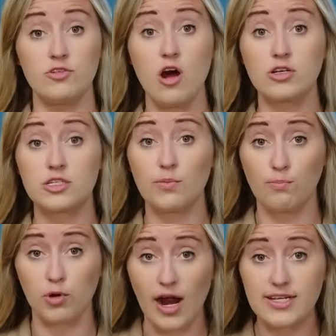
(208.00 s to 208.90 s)
noticed
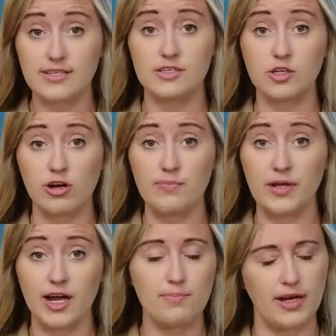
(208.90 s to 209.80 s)
prices
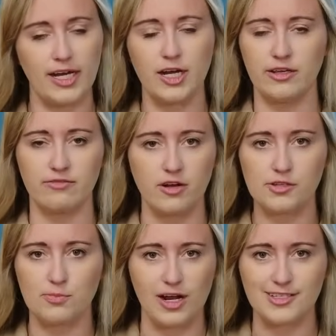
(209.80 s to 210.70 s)
creeping up? I know you've
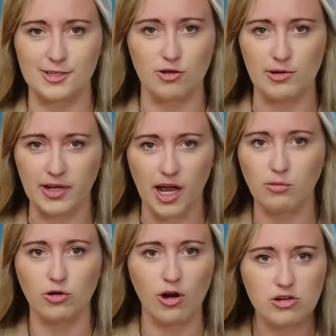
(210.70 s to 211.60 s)
noticed prices creeping
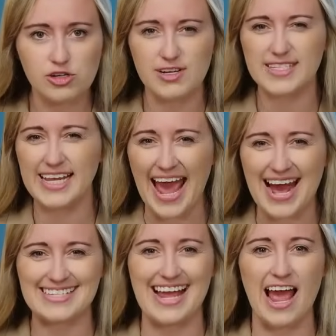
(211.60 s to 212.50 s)
up. Groceries,
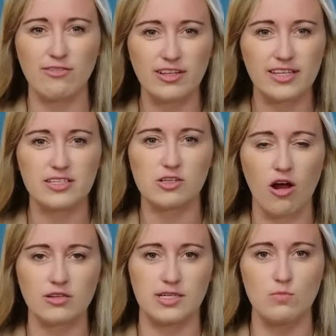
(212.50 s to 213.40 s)
gas, everything's
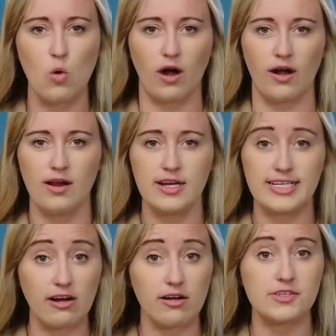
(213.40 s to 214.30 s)
costing more.
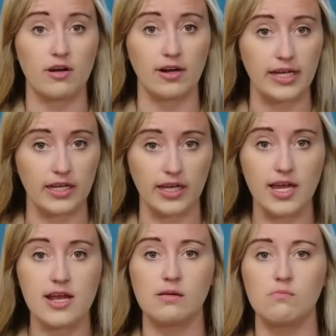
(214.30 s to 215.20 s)
Tariffs are kicking
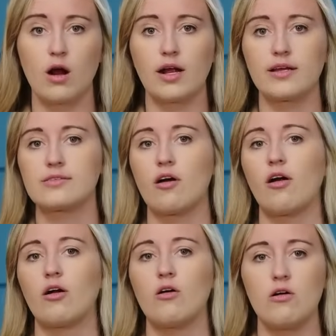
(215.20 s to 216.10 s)
in, markets
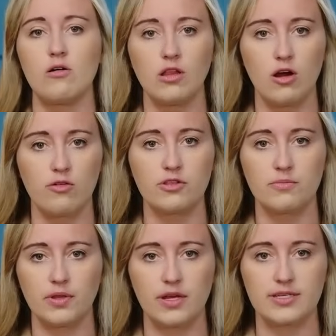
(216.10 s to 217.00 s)
are all over
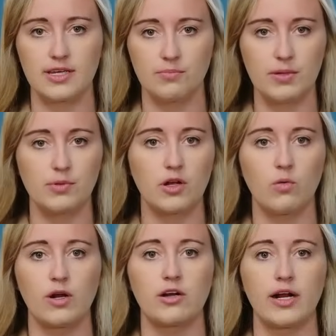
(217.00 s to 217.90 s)
the place, and people are
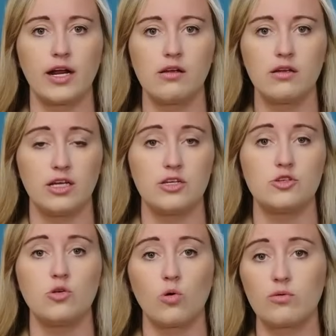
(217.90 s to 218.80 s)
wondering,
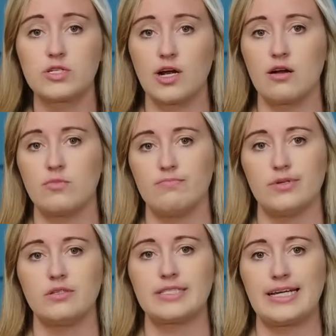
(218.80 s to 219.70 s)
is your retirement
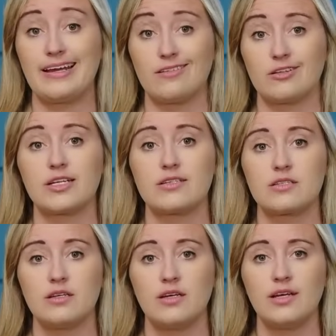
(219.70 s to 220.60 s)
built to handle
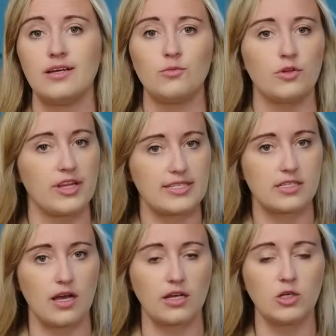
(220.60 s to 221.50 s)
this? Well, that's
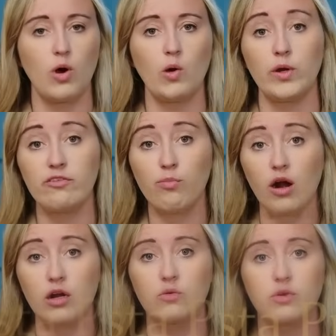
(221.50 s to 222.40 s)
exactly why we've
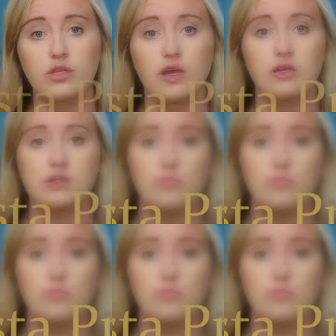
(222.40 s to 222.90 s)
partnered with Augusta